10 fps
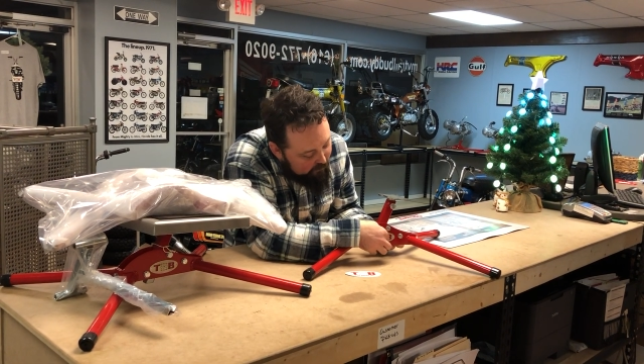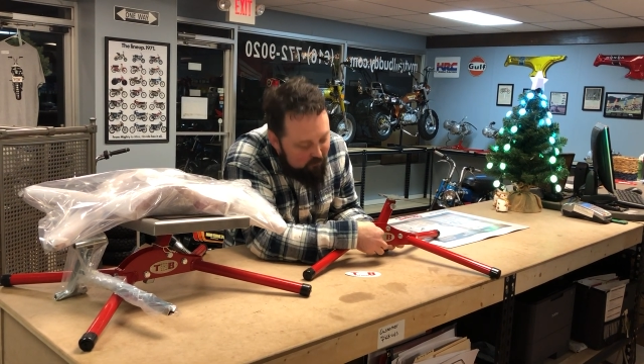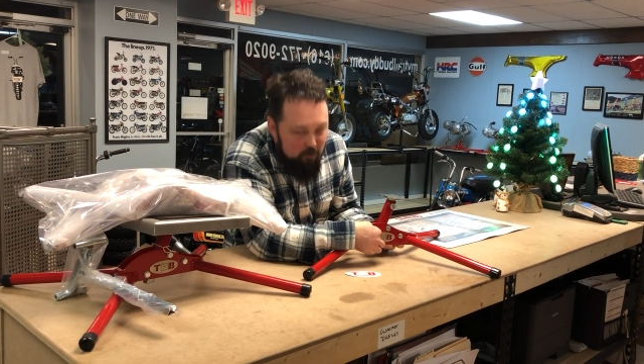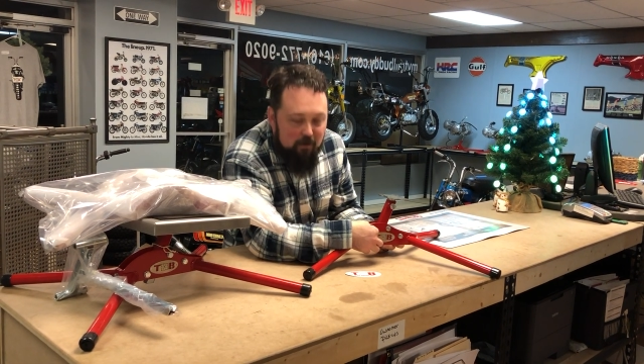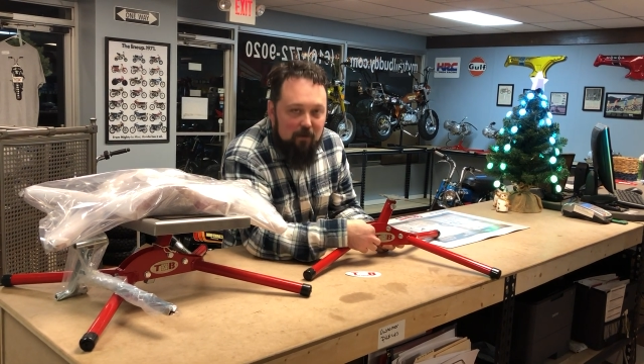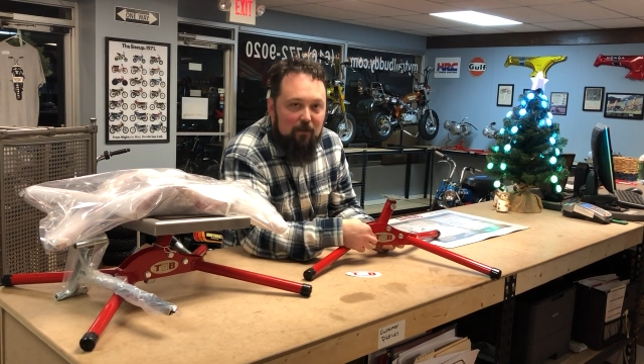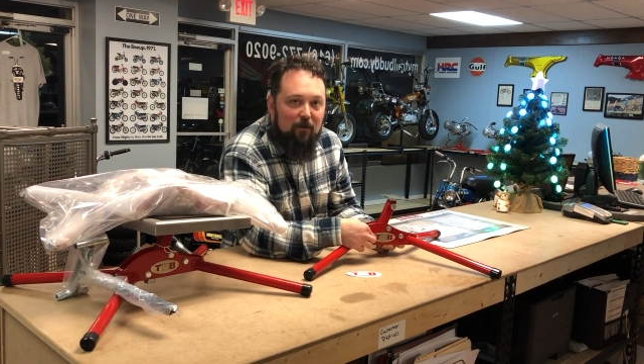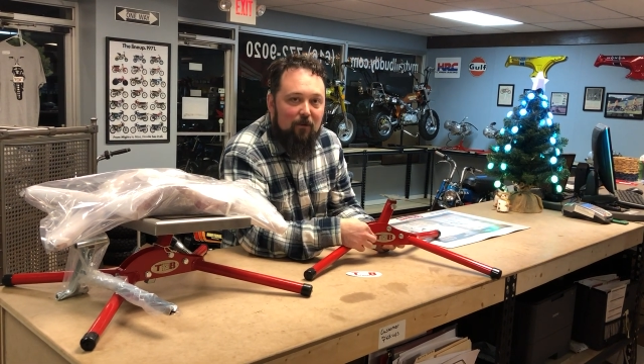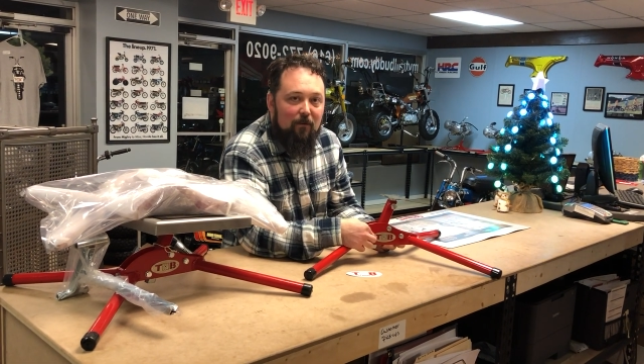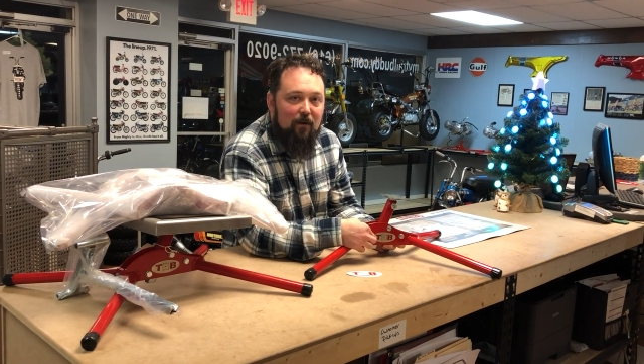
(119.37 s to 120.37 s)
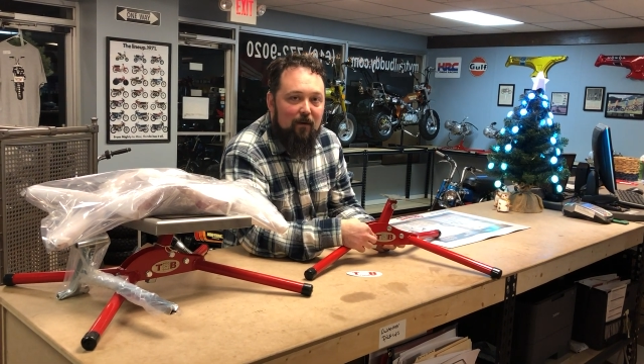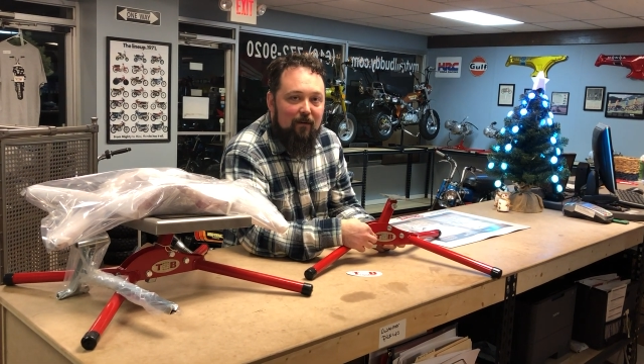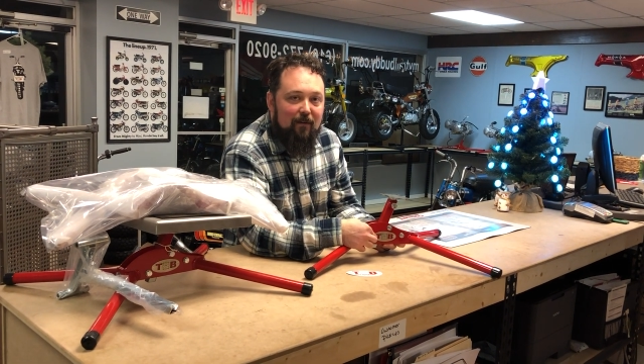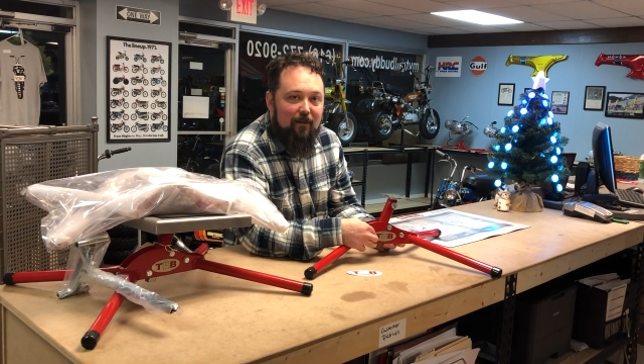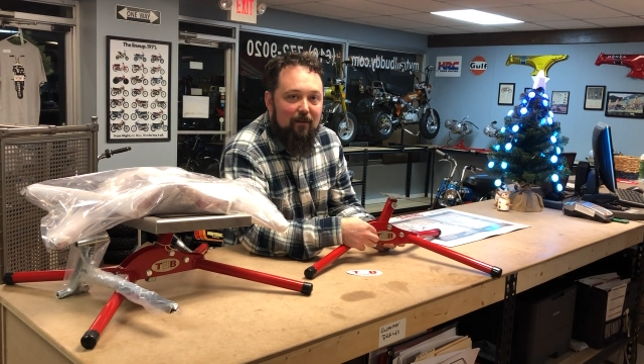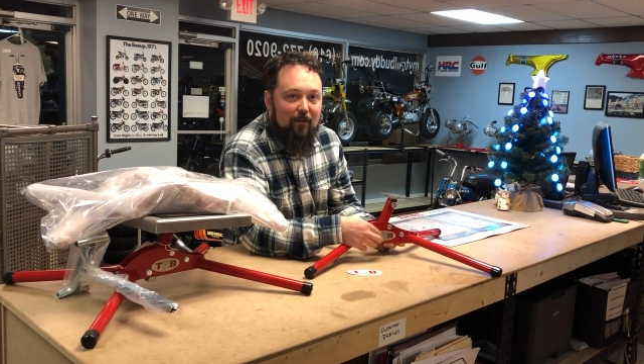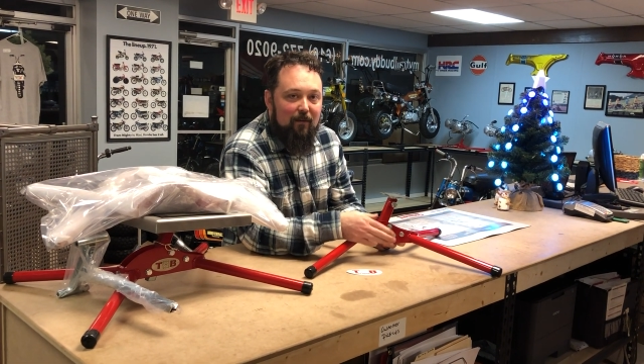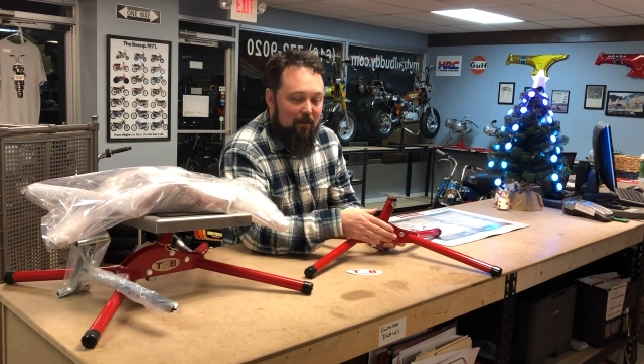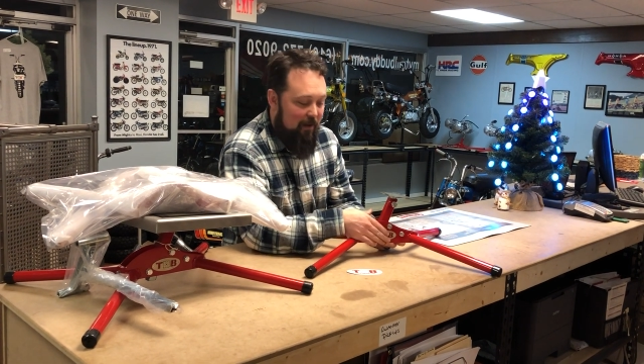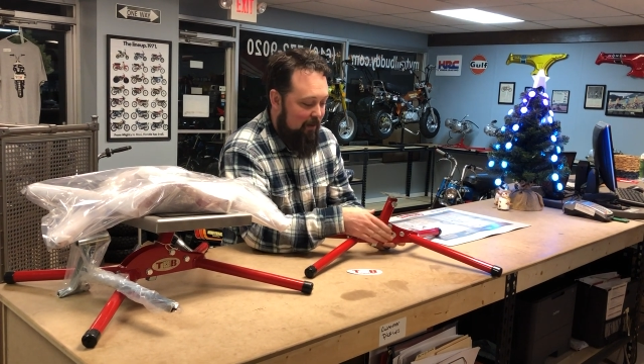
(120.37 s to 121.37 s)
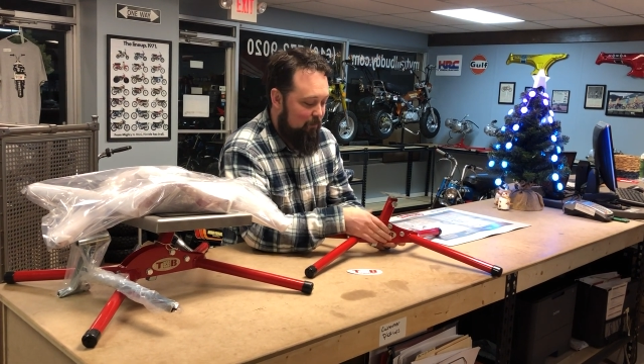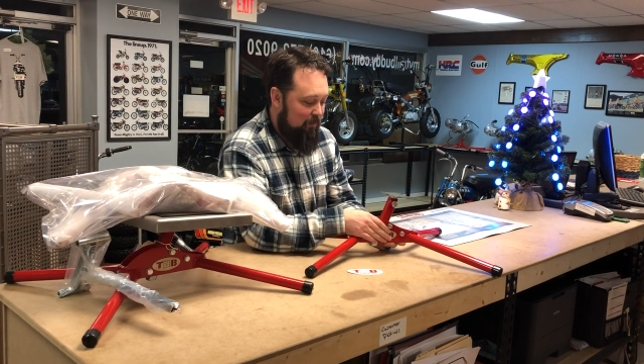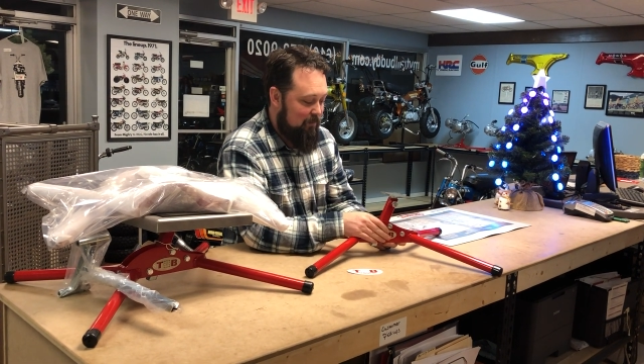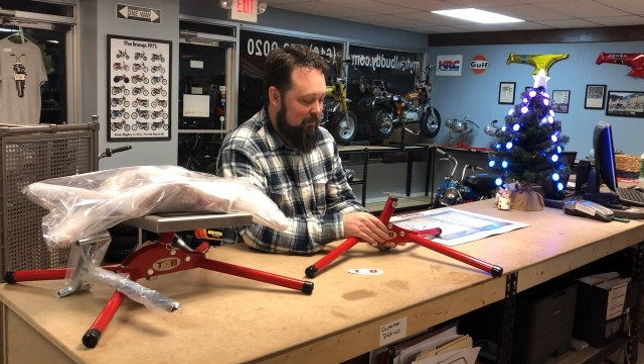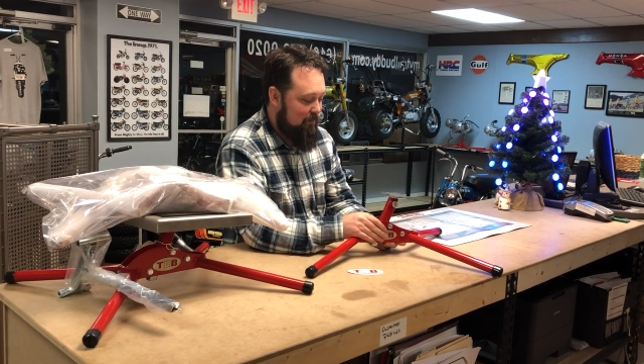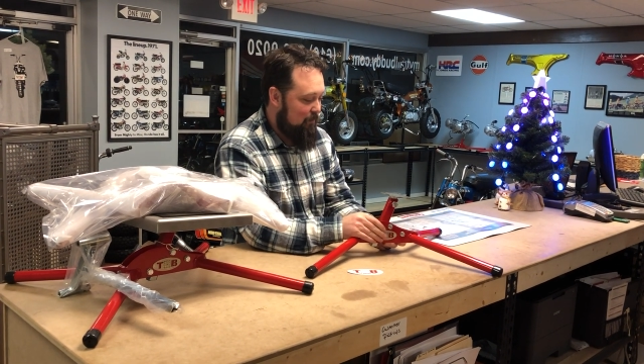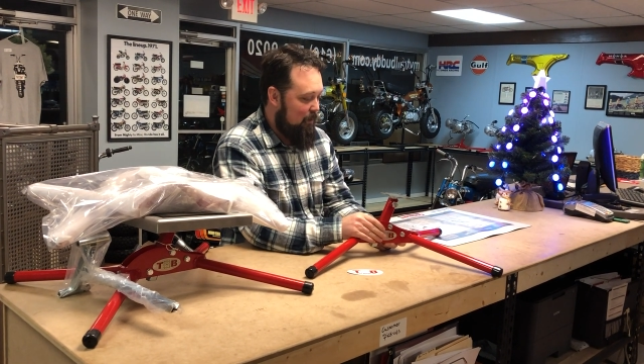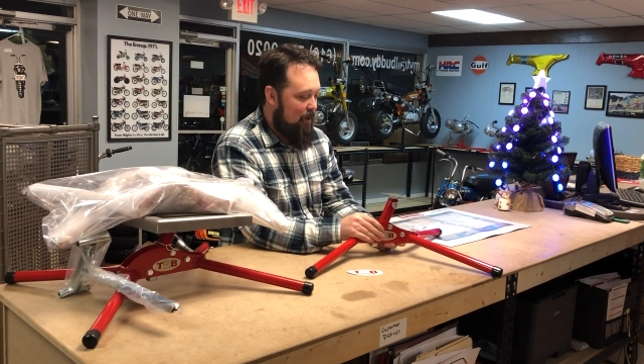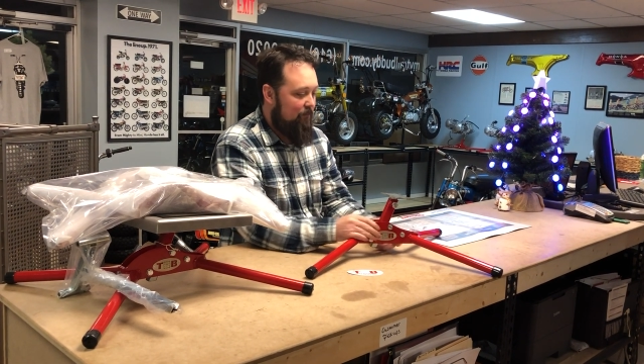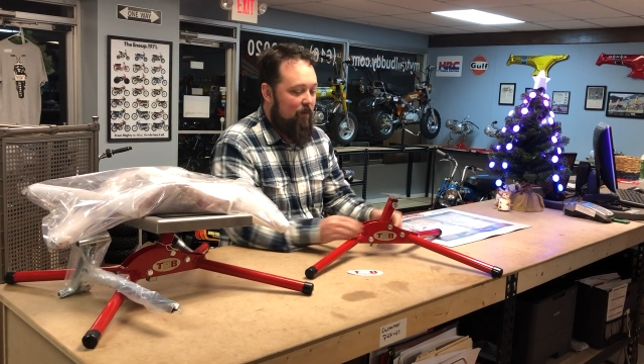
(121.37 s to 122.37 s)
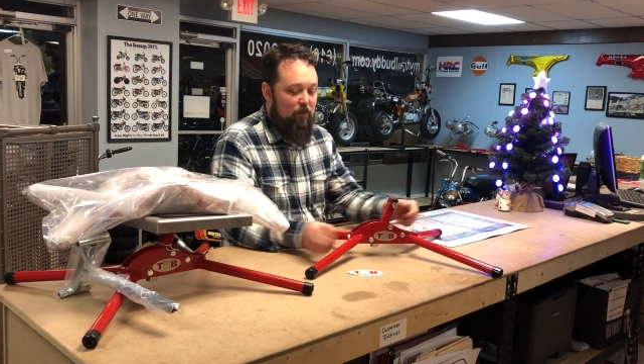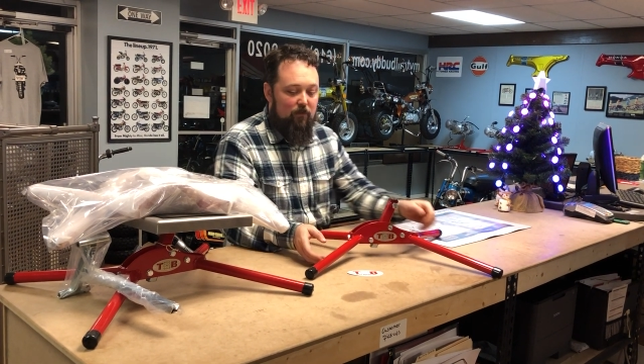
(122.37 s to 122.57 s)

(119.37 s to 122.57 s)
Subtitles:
Trailbuddy logo here. Really sets it off, and